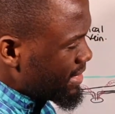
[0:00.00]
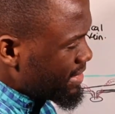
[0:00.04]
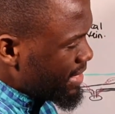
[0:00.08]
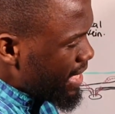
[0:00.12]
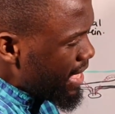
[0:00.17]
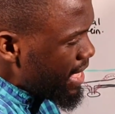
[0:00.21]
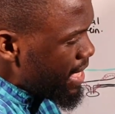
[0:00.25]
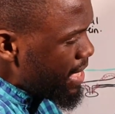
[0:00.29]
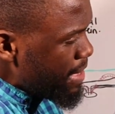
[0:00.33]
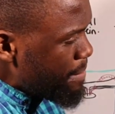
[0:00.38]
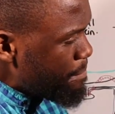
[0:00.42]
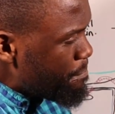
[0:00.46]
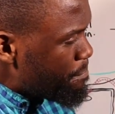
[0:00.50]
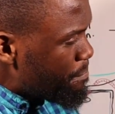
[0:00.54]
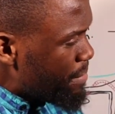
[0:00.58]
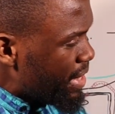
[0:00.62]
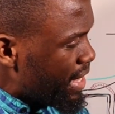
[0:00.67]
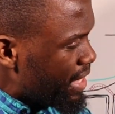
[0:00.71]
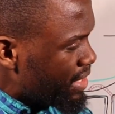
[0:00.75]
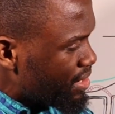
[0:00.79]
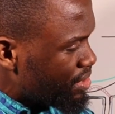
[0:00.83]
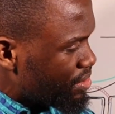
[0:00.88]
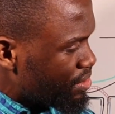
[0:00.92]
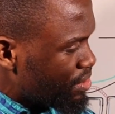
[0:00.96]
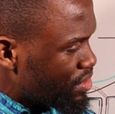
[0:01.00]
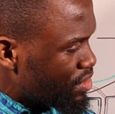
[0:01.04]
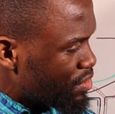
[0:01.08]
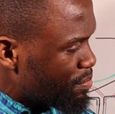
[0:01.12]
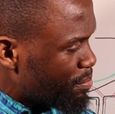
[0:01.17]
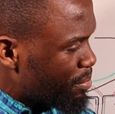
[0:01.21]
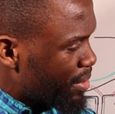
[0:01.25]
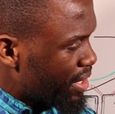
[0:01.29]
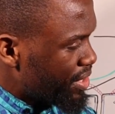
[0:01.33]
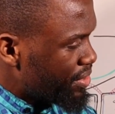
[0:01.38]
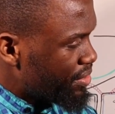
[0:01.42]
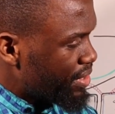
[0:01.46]
As they embed those
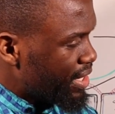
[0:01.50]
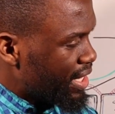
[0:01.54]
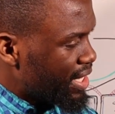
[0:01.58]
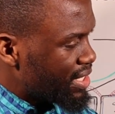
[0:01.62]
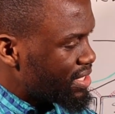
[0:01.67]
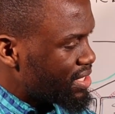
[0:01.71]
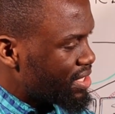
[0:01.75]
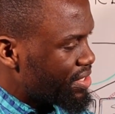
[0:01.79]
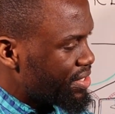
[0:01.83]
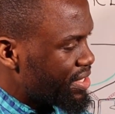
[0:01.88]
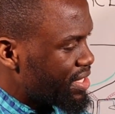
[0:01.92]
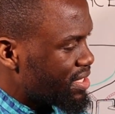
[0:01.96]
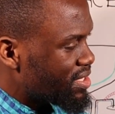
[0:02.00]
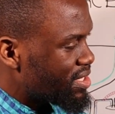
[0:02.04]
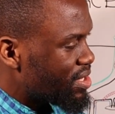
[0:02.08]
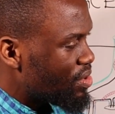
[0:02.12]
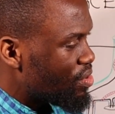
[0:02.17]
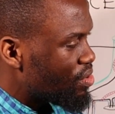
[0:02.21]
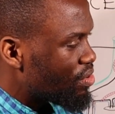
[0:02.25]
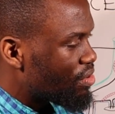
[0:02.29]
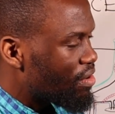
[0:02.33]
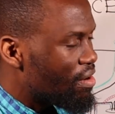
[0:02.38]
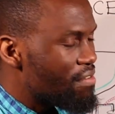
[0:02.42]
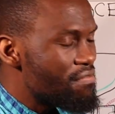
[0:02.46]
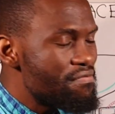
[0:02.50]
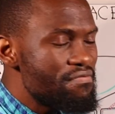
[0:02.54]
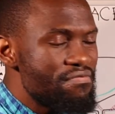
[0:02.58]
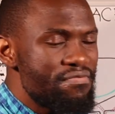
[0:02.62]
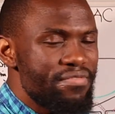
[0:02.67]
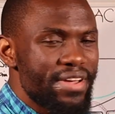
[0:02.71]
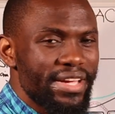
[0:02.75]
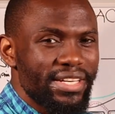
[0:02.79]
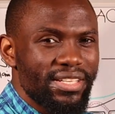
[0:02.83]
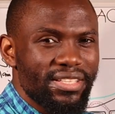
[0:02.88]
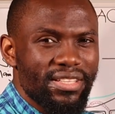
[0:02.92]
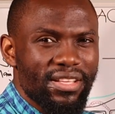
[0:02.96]
spiral arteries, they will
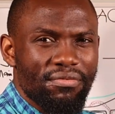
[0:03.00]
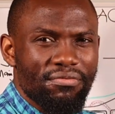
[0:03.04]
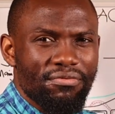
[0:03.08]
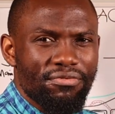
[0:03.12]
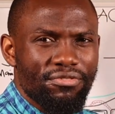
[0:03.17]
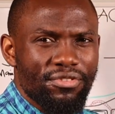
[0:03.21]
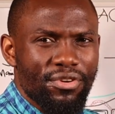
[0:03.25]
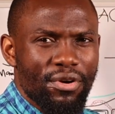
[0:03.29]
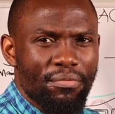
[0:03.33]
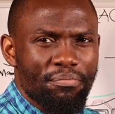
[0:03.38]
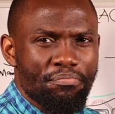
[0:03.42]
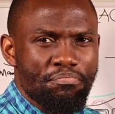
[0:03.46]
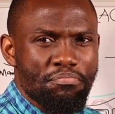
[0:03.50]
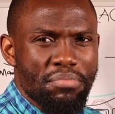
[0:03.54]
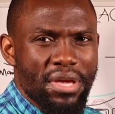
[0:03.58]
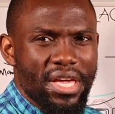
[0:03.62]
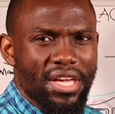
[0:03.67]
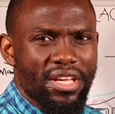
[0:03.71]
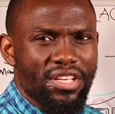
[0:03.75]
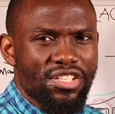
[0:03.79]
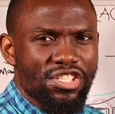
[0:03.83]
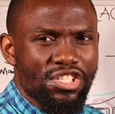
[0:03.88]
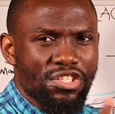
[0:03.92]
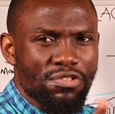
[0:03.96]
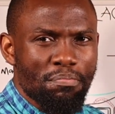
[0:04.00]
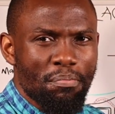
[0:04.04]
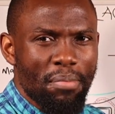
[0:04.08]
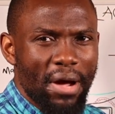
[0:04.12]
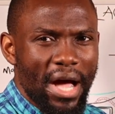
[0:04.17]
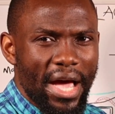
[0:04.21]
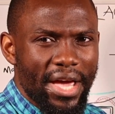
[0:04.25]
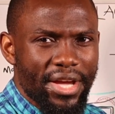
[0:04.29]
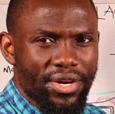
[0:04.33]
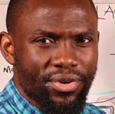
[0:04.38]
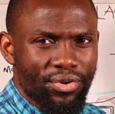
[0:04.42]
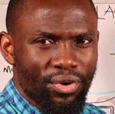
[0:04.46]
convert them from being
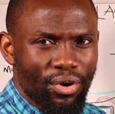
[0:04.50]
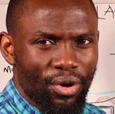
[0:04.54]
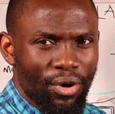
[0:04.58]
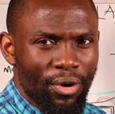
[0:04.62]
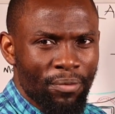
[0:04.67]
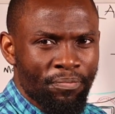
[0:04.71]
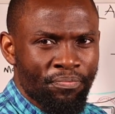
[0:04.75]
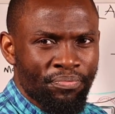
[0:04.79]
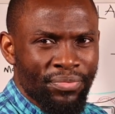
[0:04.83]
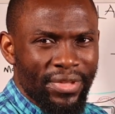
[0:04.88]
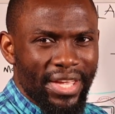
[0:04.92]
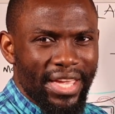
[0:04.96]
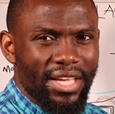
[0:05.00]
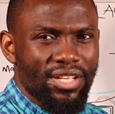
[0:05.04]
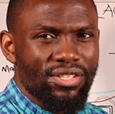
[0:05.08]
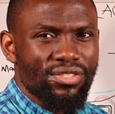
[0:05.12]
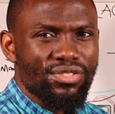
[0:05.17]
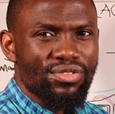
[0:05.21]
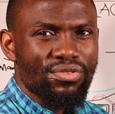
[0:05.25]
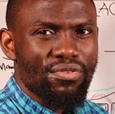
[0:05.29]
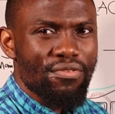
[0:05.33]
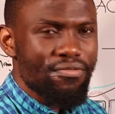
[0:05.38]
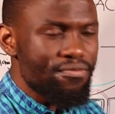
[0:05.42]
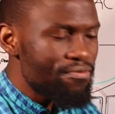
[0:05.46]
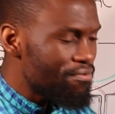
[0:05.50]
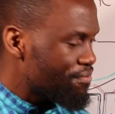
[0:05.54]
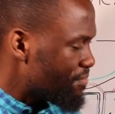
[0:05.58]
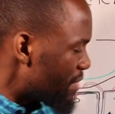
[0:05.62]
spiral into